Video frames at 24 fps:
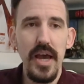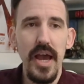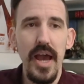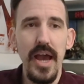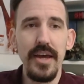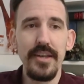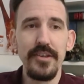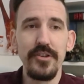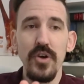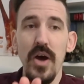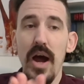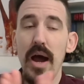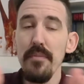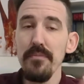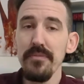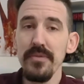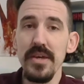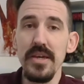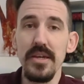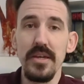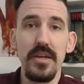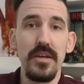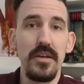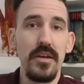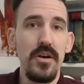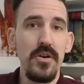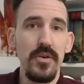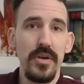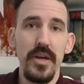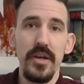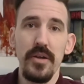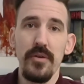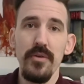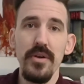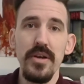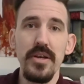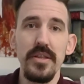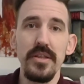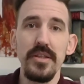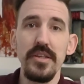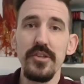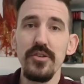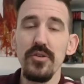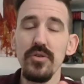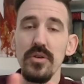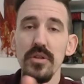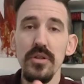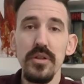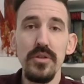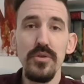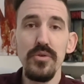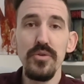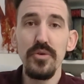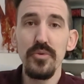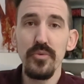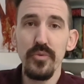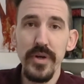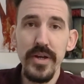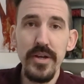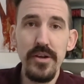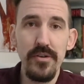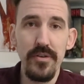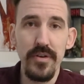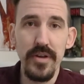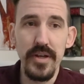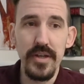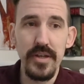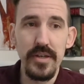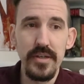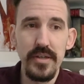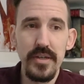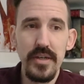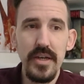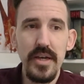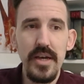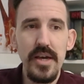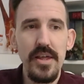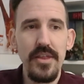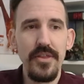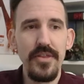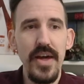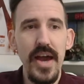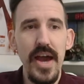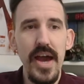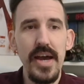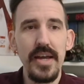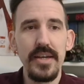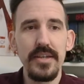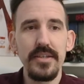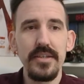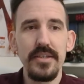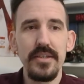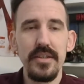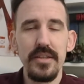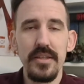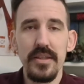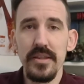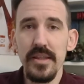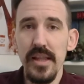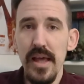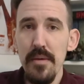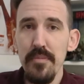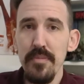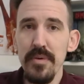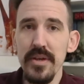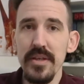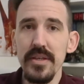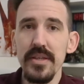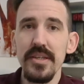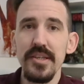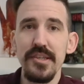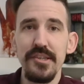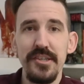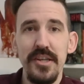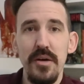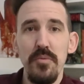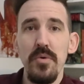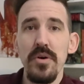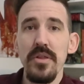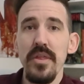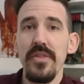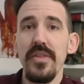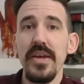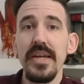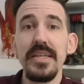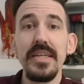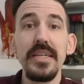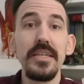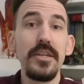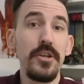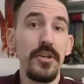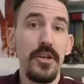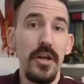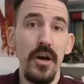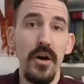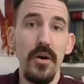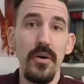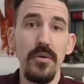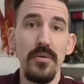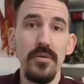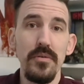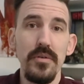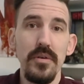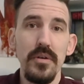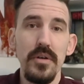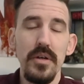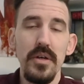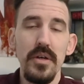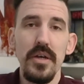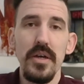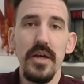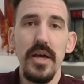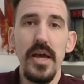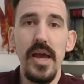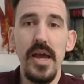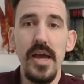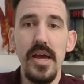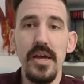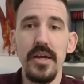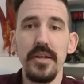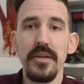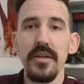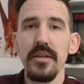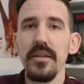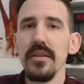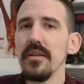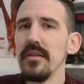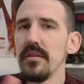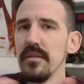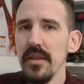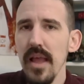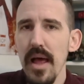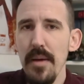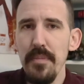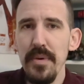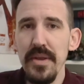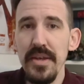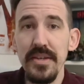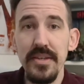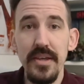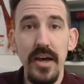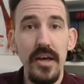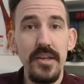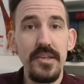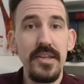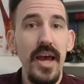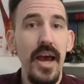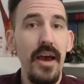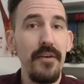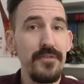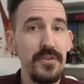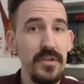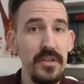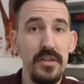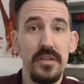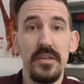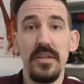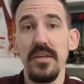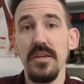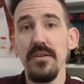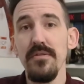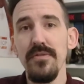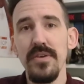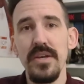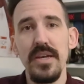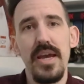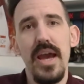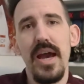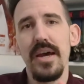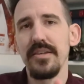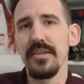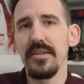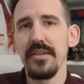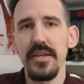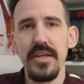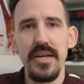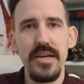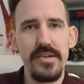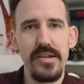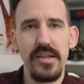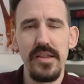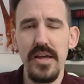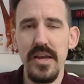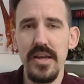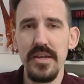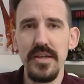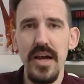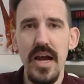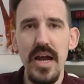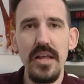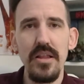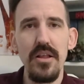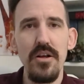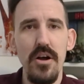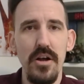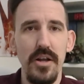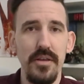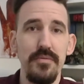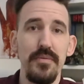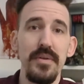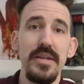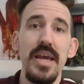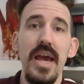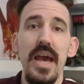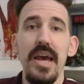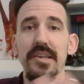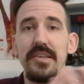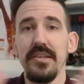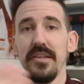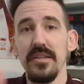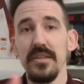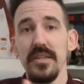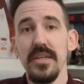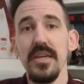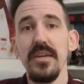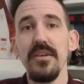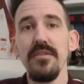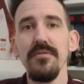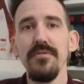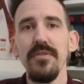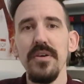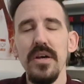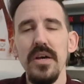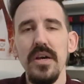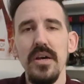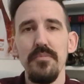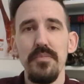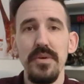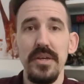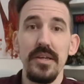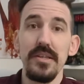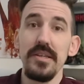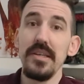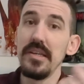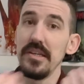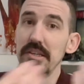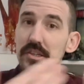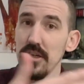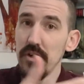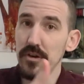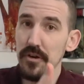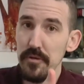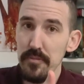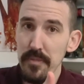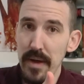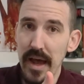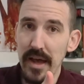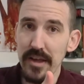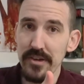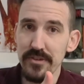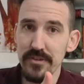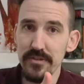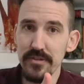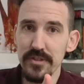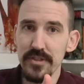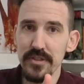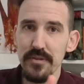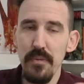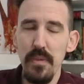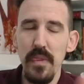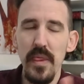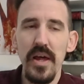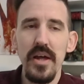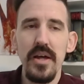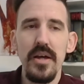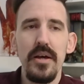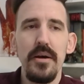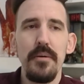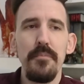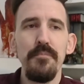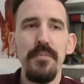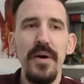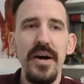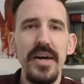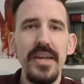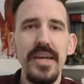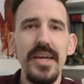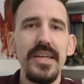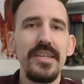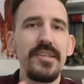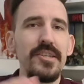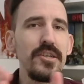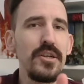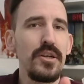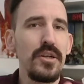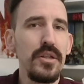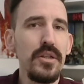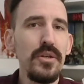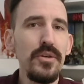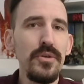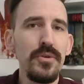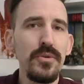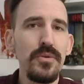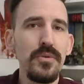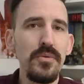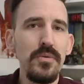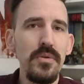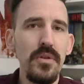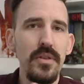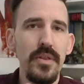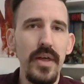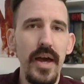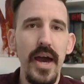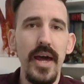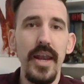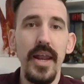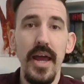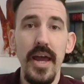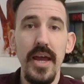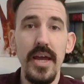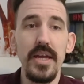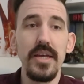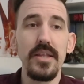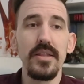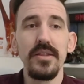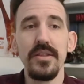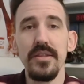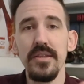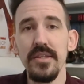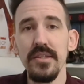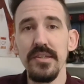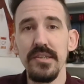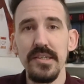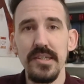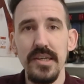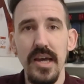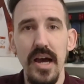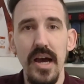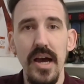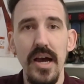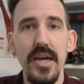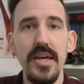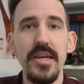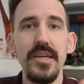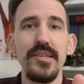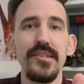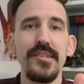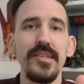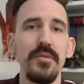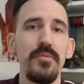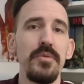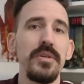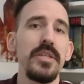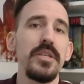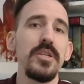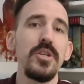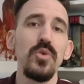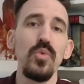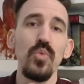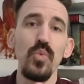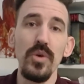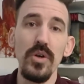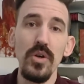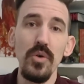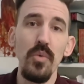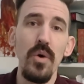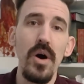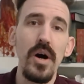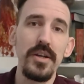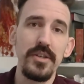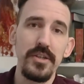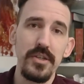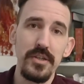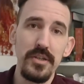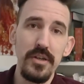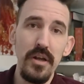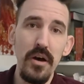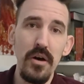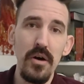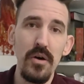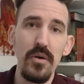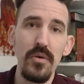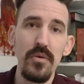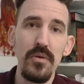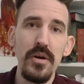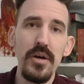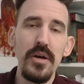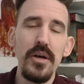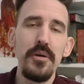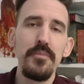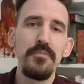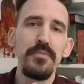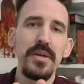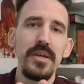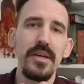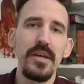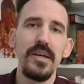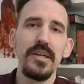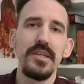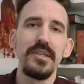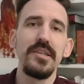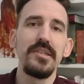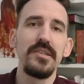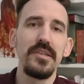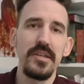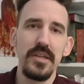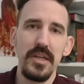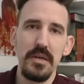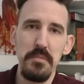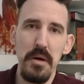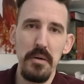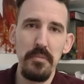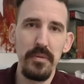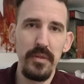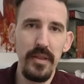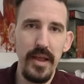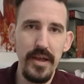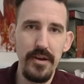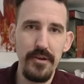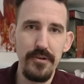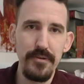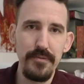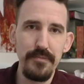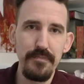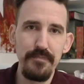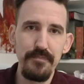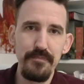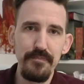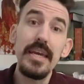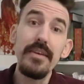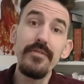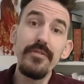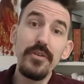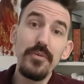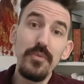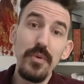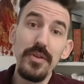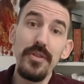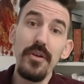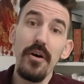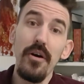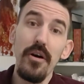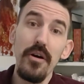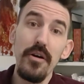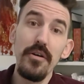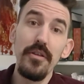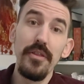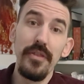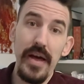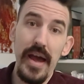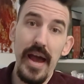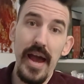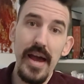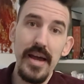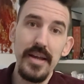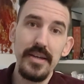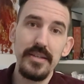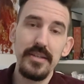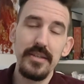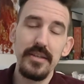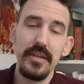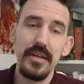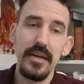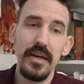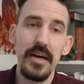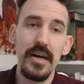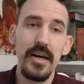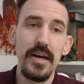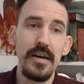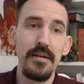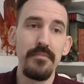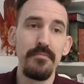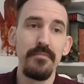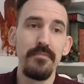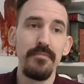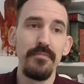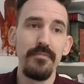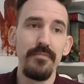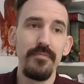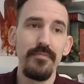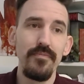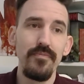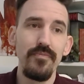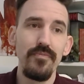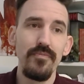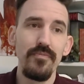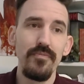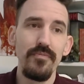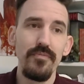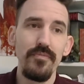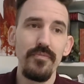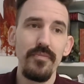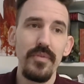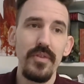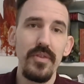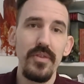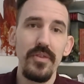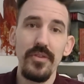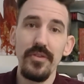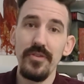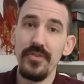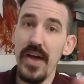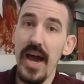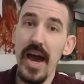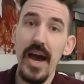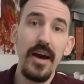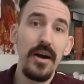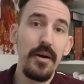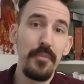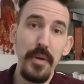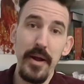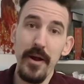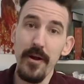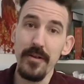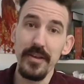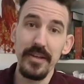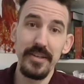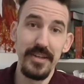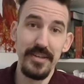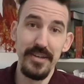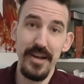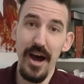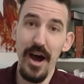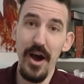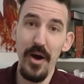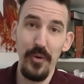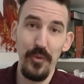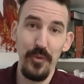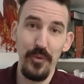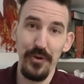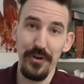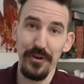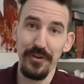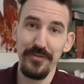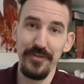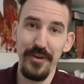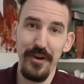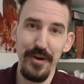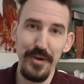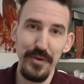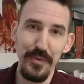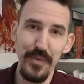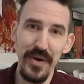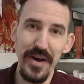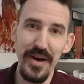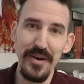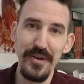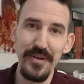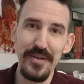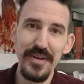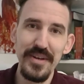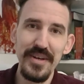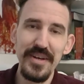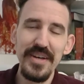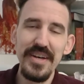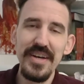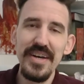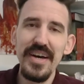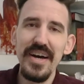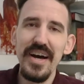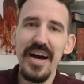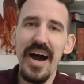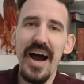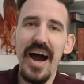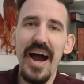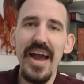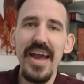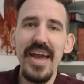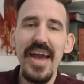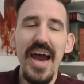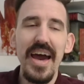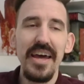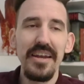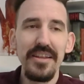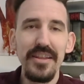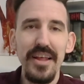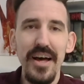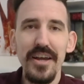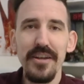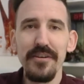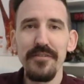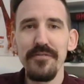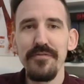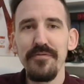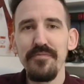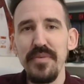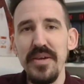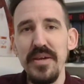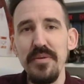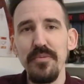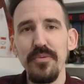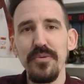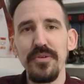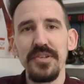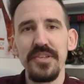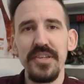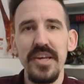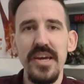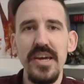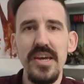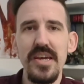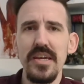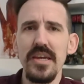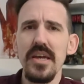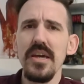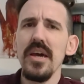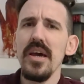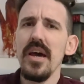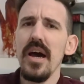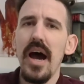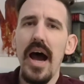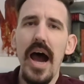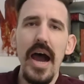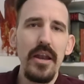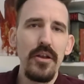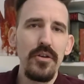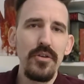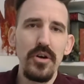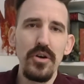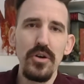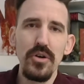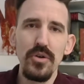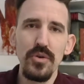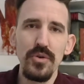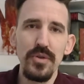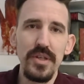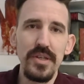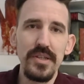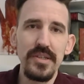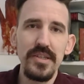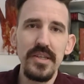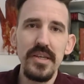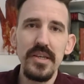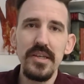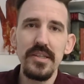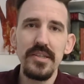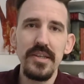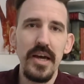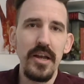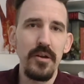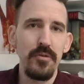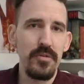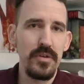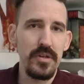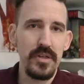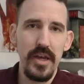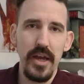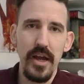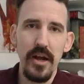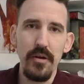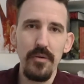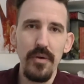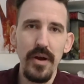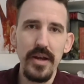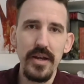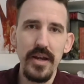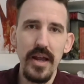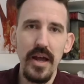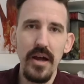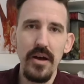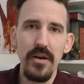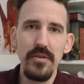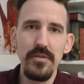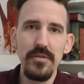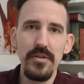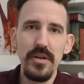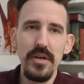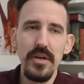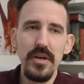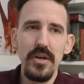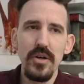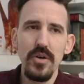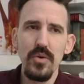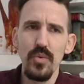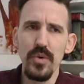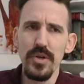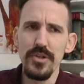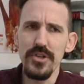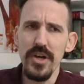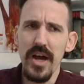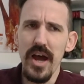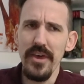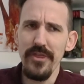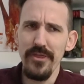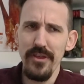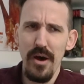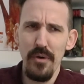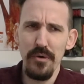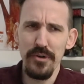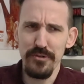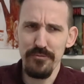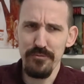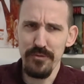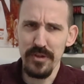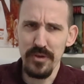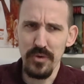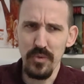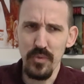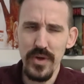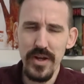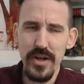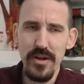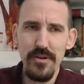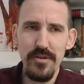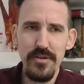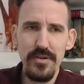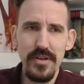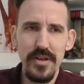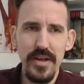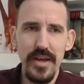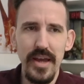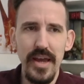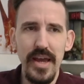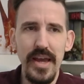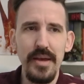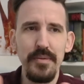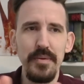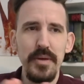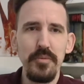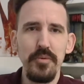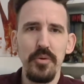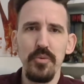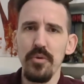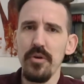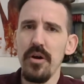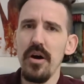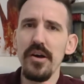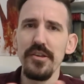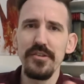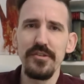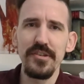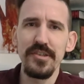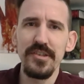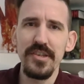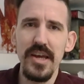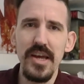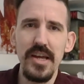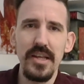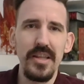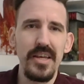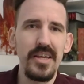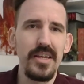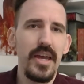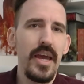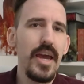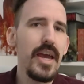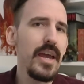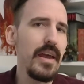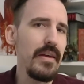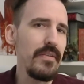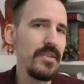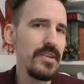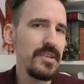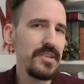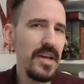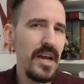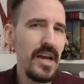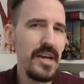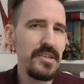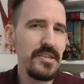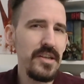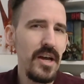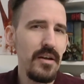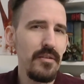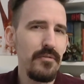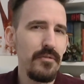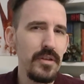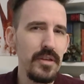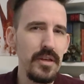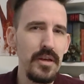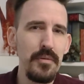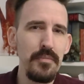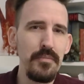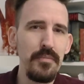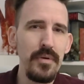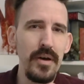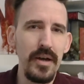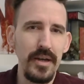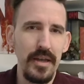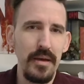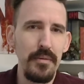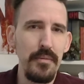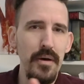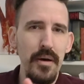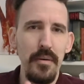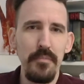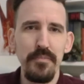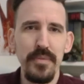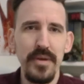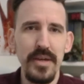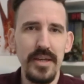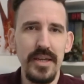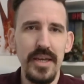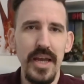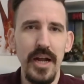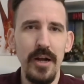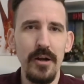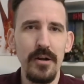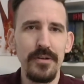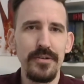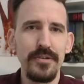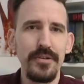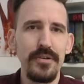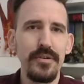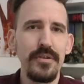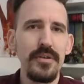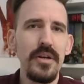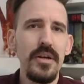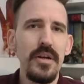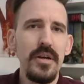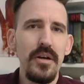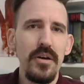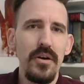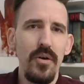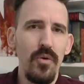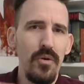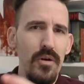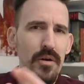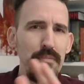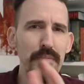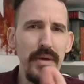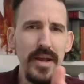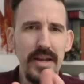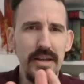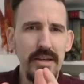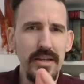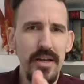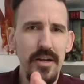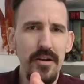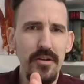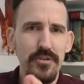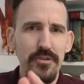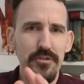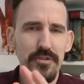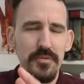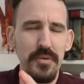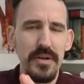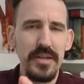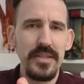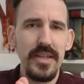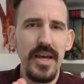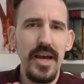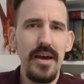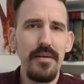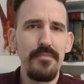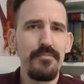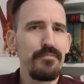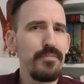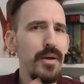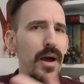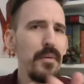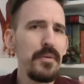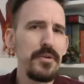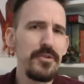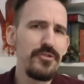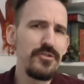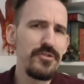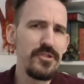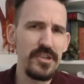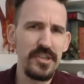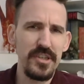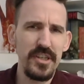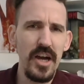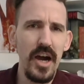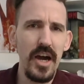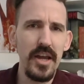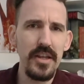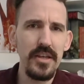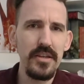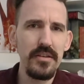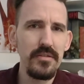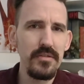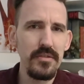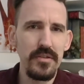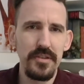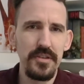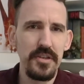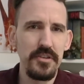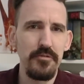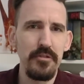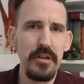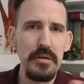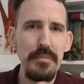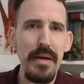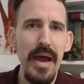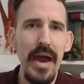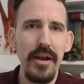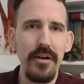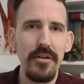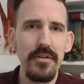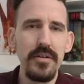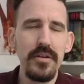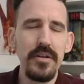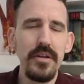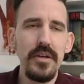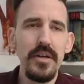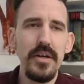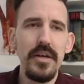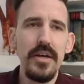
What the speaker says: And so I'm thinking, okay, great. This will clue the reader in that Lepin is someone that they need to know. And Lepin does have to leave. He has a line of dialogue that he has to leave because he needs to go to the Masters. But it's a clue that, hey, this guy is someone that you will want to know because he's going to come up later. Even with all that, that apparently did not work very well. I had a lot of people saying, I don't know who this is. I don't really care right now. which I thought was really weird. And people were also saying like, hey, if this guy's not really a big character or a main character or something like that, probably should just cut it. It doesn't really matter.